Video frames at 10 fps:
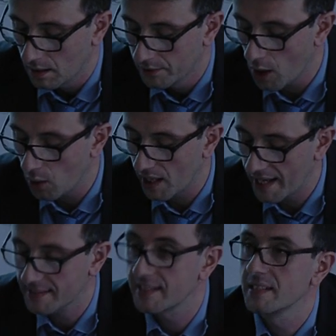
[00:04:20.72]
No
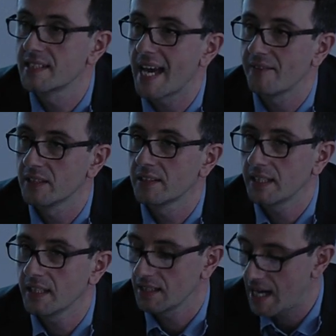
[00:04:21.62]
less than
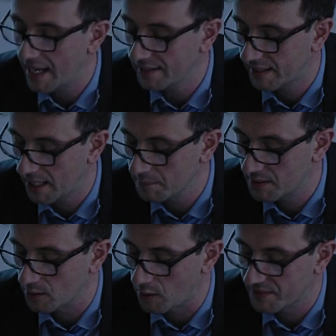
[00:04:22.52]
17
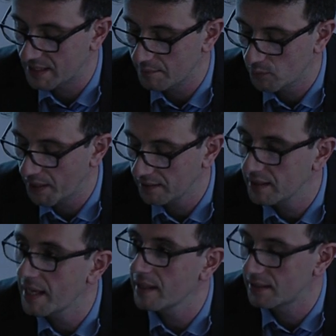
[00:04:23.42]
items of some
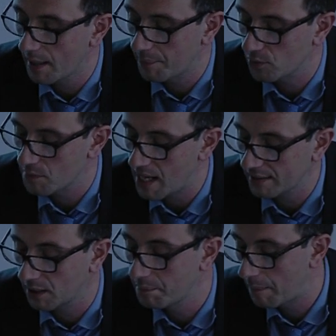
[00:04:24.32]
28
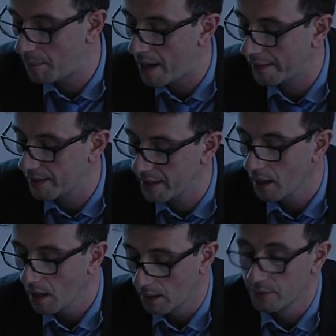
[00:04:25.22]
epigrammatic papyri
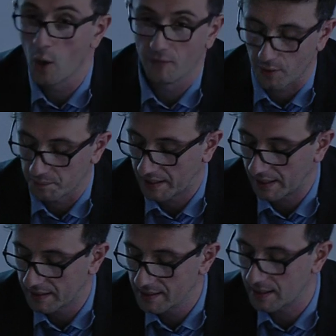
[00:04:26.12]
known from the
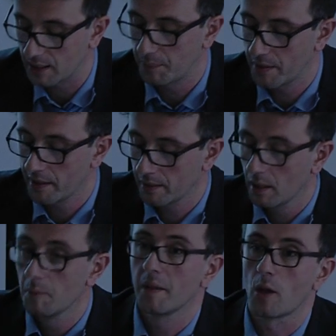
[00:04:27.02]
Hellenistic period
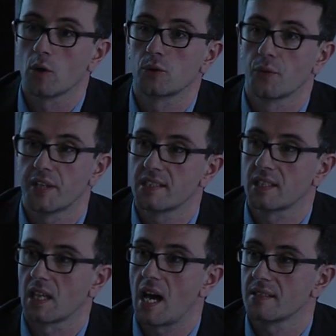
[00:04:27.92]
belong to this
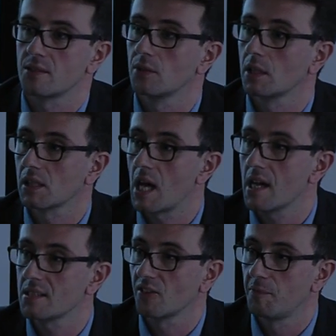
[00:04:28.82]
class, to the
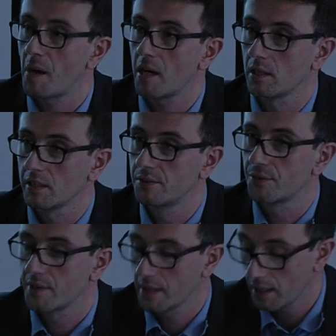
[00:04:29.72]
class of
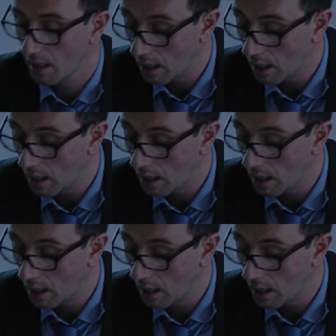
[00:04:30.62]
paraliterary